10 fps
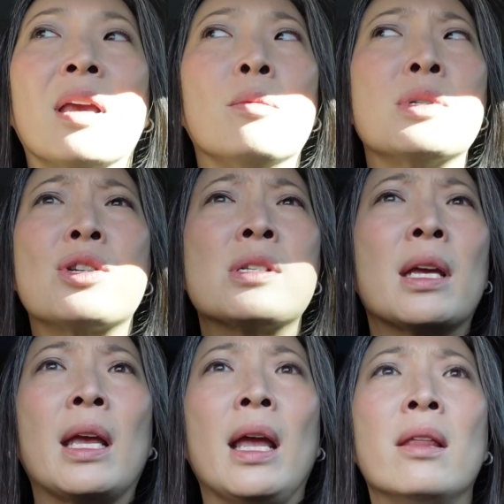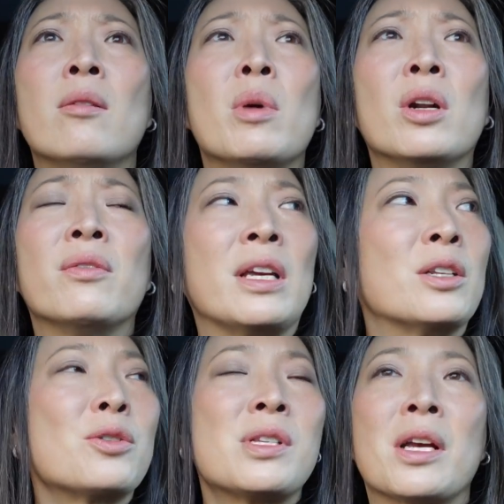It was just like in the middle of the
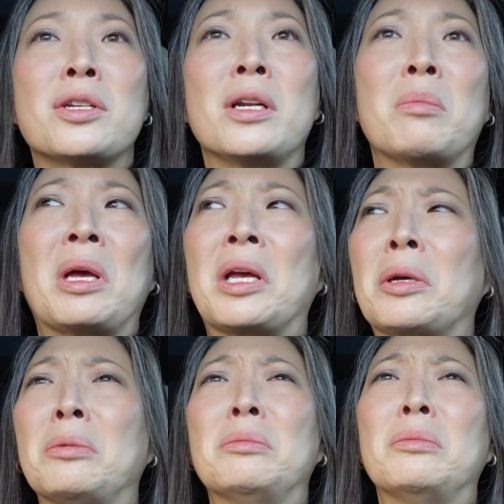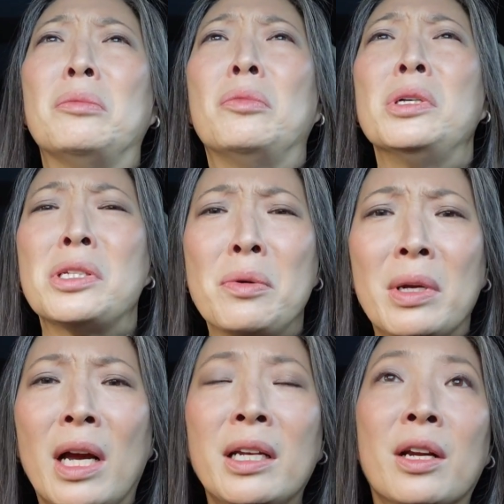intersection. I'm like, what's
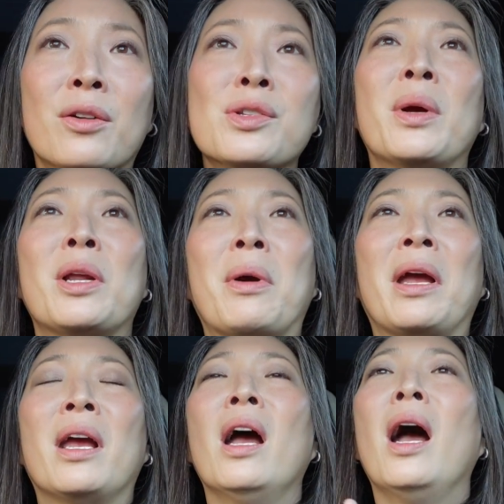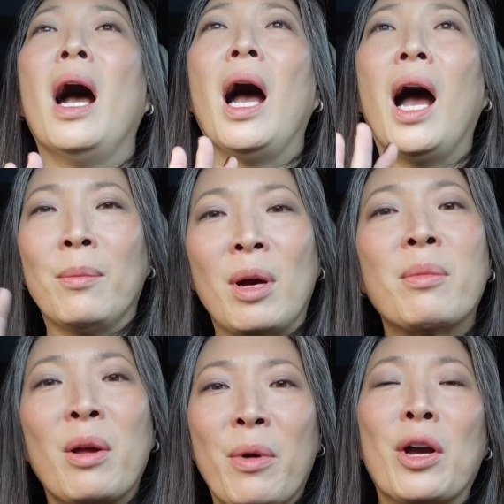going on here? So anyway, I'm on
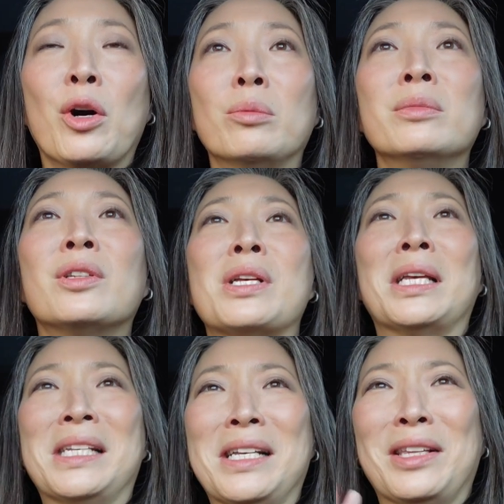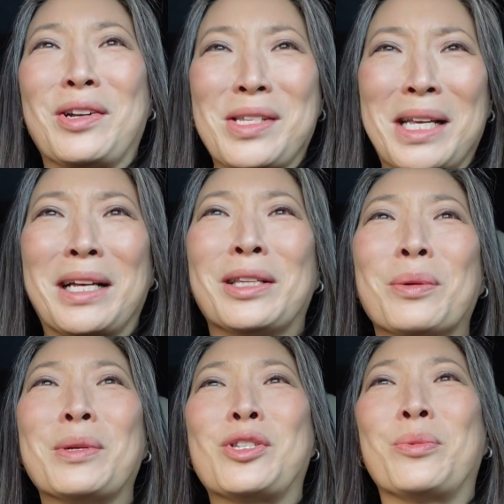my way home. There's, there's like a little
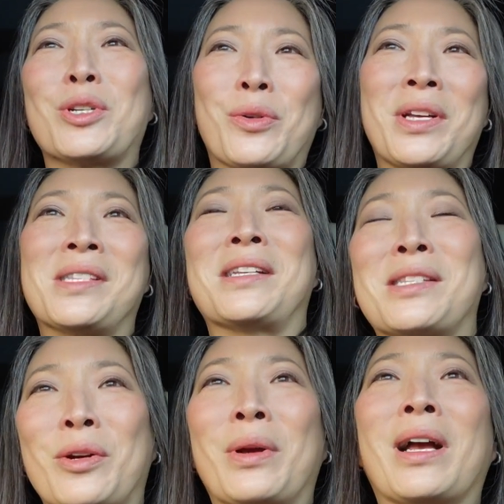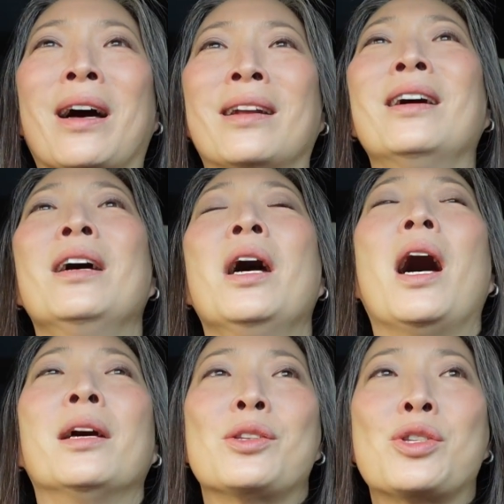bit too much craziness going on
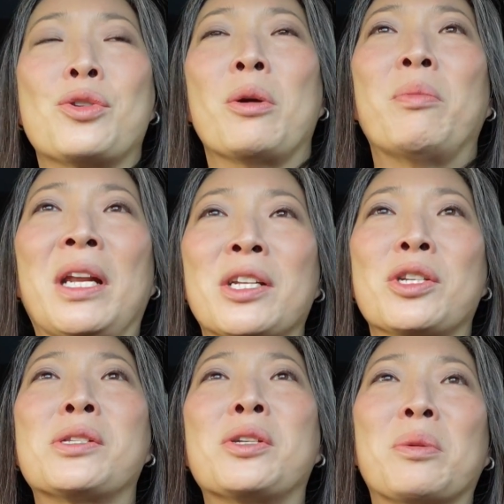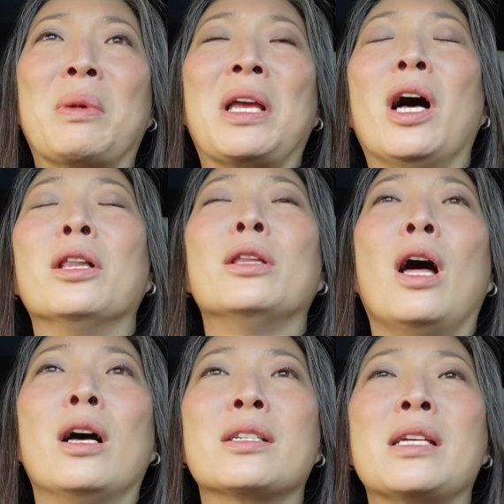on the strip, and it just took me a
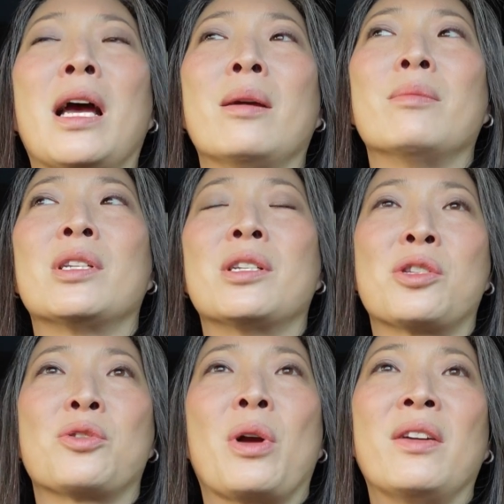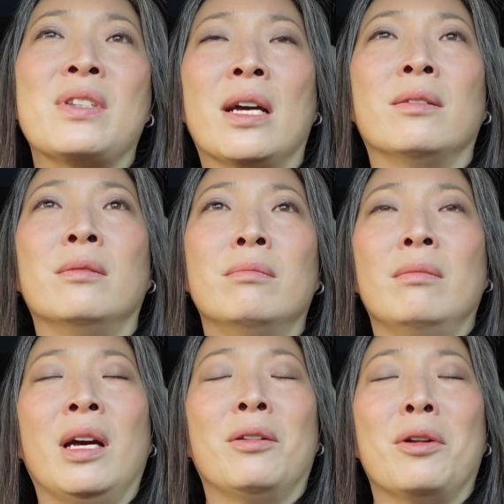long time to just drive
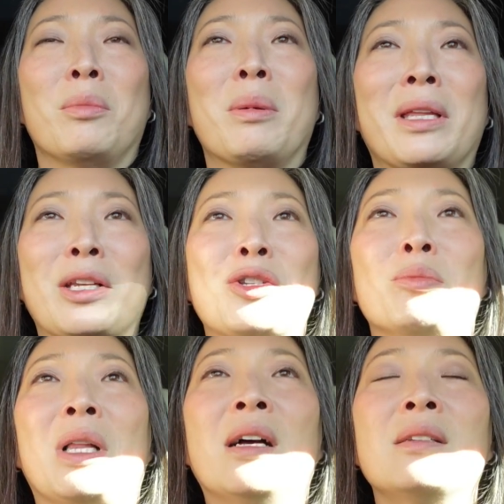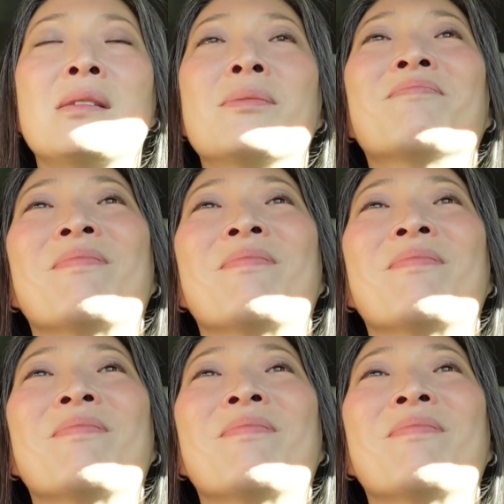down, I don't know, maybe like two blocks.